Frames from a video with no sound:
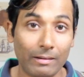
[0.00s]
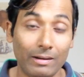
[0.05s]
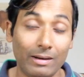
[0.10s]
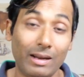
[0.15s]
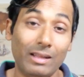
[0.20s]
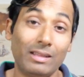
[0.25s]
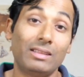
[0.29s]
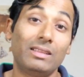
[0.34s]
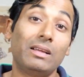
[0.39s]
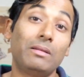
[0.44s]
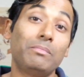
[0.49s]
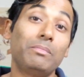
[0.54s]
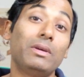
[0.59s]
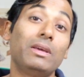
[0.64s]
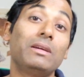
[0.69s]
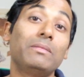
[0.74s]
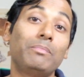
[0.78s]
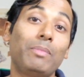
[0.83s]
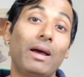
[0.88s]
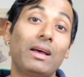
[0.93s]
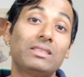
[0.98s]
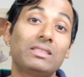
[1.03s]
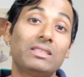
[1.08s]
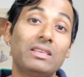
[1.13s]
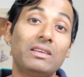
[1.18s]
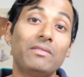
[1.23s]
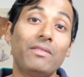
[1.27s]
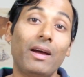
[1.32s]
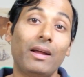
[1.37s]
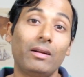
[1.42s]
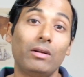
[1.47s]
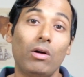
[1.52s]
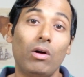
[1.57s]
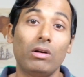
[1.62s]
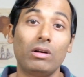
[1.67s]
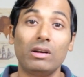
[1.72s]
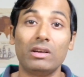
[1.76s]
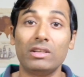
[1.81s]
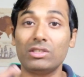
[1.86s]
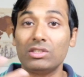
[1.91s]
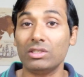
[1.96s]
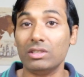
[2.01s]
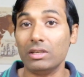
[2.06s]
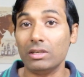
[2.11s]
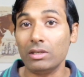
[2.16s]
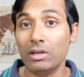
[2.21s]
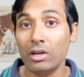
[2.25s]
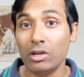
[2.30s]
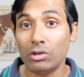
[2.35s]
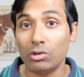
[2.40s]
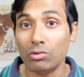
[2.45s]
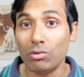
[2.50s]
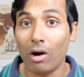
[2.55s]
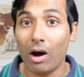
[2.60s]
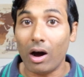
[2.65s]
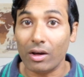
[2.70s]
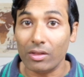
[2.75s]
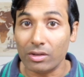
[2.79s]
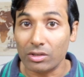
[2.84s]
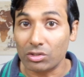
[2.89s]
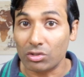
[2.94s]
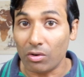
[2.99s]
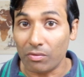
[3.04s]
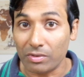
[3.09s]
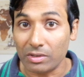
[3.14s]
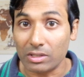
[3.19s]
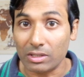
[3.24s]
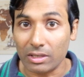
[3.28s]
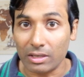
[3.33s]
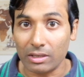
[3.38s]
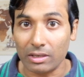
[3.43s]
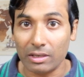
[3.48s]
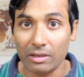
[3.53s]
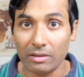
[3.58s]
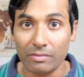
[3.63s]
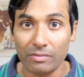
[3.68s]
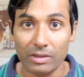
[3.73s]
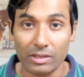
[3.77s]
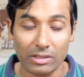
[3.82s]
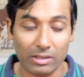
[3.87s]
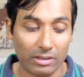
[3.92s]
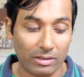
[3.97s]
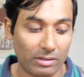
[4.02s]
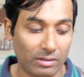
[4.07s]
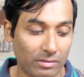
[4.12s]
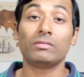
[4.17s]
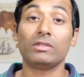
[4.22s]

rather than being passive and not listening to other sophisticated investors.